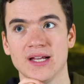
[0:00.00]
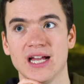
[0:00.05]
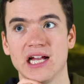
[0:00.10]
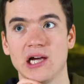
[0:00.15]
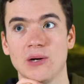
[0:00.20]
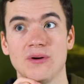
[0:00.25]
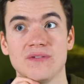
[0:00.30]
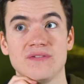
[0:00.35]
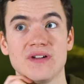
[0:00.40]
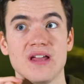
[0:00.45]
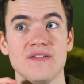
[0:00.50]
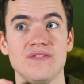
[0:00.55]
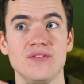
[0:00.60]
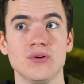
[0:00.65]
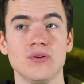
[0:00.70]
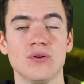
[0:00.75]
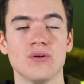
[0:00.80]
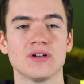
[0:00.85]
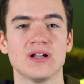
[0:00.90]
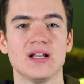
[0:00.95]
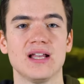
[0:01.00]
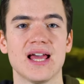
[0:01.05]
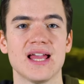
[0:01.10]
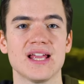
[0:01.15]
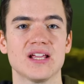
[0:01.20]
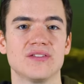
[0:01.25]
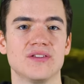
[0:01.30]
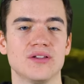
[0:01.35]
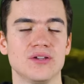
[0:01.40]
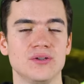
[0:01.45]
However, if you're on a
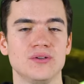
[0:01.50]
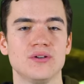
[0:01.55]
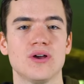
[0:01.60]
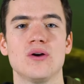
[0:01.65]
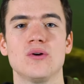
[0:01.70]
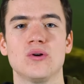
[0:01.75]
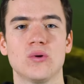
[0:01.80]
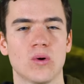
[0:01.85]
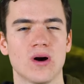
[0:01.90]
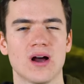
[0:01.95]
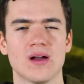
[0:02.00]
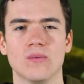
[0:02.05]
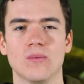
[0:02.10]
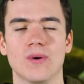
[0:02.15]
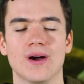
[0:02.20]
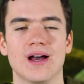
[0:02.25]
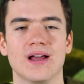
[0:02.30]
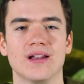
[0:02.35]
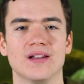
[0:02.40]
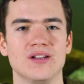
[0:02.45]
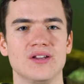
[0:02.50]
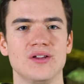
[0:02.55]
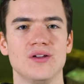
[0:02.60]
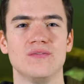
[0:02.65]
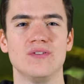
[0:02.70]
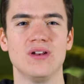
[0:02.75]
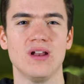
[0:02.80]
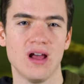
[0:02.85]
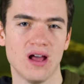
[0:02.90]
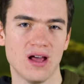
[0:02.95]
lake that you know quite well and
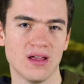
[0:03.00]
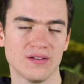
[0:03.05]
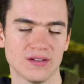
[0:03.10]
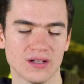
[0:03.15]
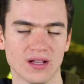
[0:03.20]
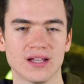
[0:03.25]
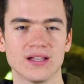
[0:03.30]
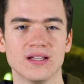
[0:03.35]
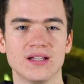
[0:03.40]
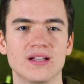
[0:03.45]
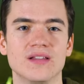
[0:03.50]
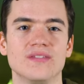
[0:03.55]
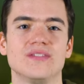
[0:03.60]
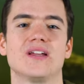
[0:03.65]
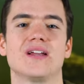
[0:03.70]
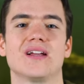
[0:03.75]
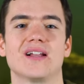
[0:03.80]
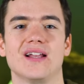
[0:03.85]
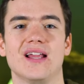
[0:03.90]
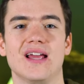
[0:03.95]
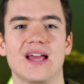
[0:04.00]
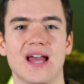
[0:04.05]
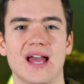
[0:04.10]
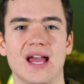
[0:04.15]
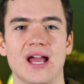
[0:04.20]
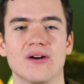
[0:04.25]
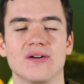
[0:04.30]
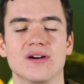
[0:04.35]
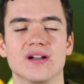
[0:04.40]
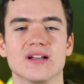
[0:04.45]
you've learned like the clear
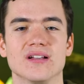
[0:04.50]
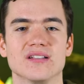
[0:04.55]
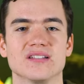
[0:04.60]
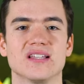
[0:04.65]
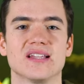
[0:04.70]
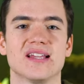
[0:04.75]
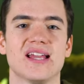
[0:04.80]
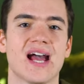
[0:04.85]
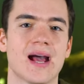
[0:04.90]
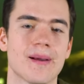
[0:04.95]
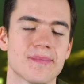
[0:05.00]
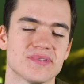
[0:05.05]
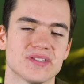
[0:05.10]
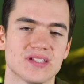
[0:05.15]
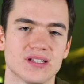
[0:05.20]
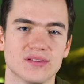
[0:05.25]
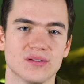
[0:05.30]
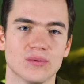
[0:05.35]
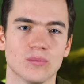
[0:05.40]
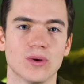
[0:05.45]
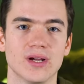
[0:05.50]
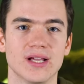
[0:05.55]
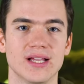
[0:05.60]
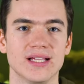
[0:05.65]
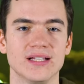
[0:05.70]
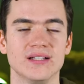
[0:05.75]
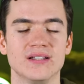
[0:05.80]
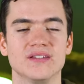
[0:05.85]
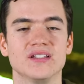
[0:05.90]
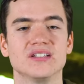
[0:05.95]
areas, the gaps in the
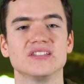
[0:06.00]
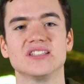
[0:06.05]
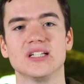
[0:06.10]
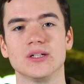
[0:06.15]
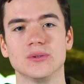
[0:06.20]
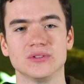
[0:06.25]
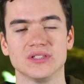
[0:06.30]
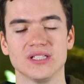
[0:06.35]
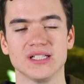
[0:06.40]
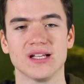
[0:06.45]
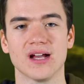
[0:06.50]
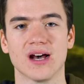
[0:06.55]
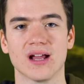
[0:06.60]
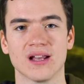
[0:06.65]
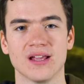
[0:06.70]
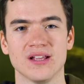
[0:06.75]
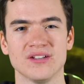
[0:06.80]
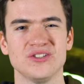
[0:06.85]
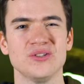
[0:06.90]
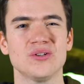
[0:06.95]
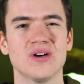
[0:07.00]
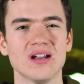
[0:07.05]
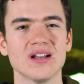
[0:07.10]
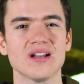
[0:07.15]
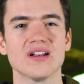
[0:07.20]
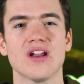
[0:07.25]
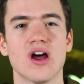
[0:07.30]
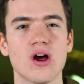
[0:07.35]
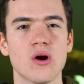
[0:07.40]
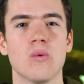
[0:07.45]
weed, the silty gullies, you kind
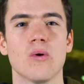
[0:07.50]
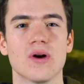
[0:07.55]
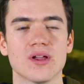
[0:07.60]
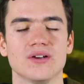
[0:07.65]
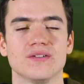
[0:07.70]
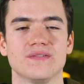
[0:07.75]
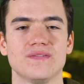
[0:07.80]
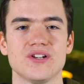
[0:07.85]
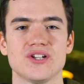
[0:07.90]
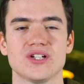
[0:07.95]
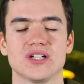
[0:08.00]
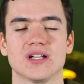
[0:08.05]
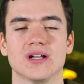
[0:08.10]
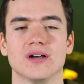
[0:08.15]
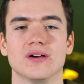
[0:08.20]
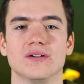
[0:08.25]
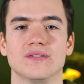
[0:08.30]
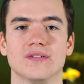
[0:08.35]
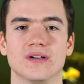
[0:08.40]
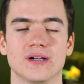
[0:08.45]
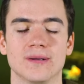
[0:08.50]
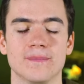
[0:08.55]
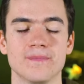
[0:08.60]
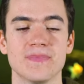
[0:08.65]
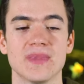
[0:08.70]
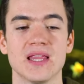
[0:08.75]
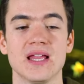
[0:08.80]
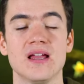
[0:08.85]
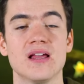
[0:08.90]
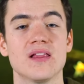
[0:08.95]
of know what you're fishing over,
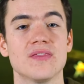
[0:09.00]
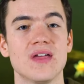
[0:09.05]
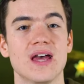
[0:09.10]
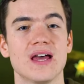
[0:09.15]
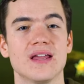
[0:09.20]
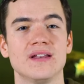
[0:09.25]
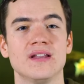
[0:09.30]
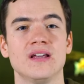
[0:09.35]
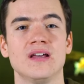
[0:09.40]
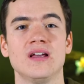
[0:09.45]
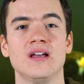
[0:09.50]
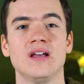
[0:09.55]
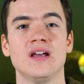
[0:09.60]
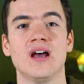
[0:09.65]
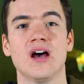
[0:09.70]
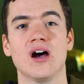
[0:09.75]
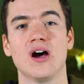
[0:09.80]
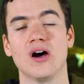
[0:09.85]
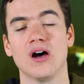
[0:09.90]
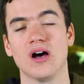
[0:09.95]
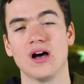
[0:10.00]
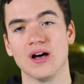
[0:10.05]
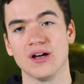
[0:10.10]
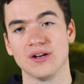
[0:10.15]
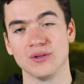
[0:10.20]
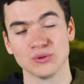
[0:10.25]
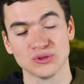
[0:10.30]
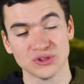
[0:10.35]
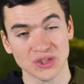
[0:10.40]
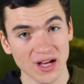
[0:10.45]
then
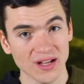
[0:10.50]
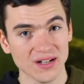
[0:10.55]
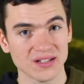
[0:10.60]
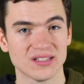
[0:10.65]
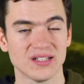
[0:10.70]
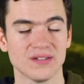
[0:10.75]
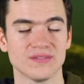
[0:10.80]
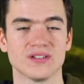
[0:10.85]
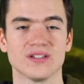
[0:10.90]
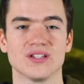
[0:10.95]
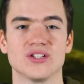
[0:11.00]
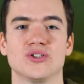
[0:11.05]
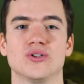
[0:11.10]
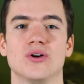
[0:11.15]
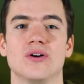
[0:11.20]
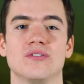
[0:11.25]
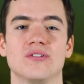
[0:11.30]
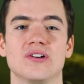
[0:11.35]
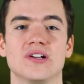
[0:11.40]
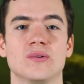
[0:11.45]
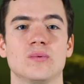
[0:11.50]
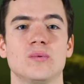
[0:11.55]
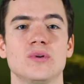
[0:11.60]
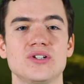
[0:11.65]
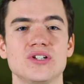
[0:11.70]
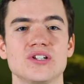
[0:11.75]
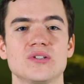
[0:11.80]
an alternative to the chod rig would